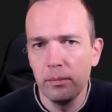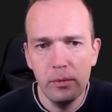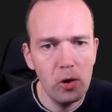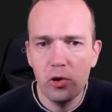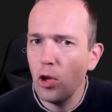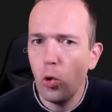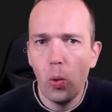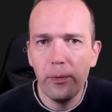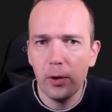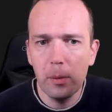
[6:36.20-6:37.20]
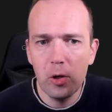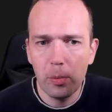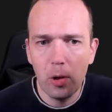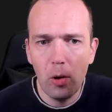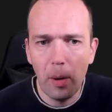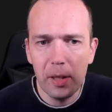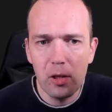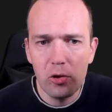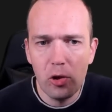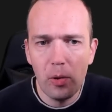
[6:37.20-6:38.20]
There's no way for the bishop to go. I mean,
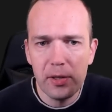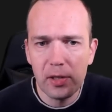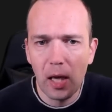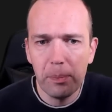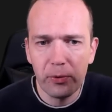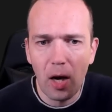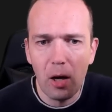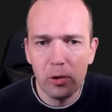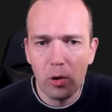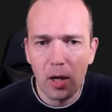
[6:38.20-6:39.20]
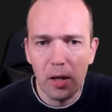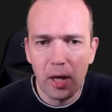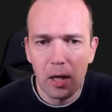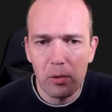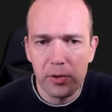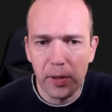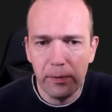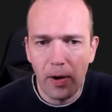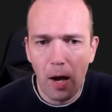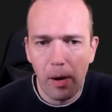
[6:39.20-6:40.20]
there's no escape route. You can't take on
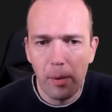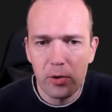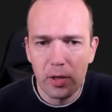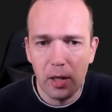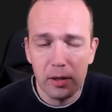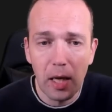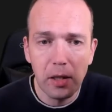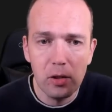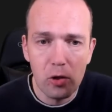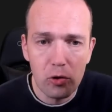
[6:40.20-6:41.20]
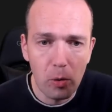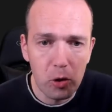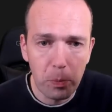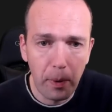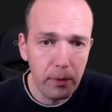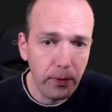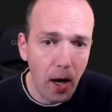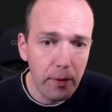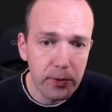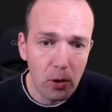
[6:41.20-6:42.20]
c5. I'm just going to take it. There's no bishop
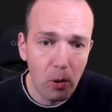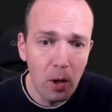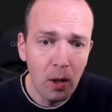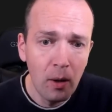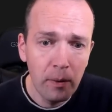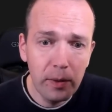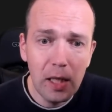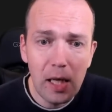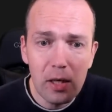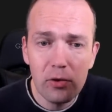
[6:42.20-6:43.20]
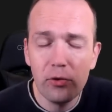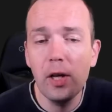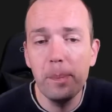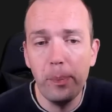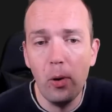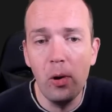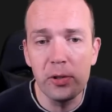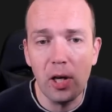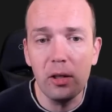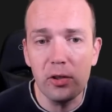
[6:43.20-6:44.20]
a5. So these three
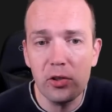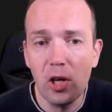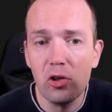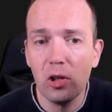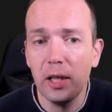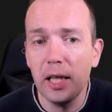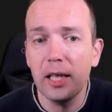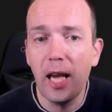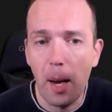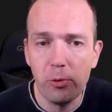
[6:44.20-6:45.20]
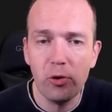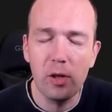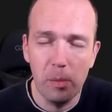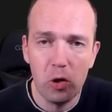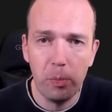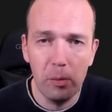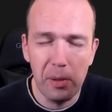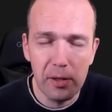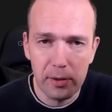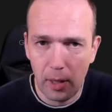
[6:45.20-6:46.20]
pawns are essentially capturing the bishop on
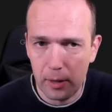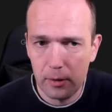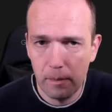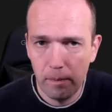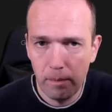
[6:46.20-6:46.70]
b6.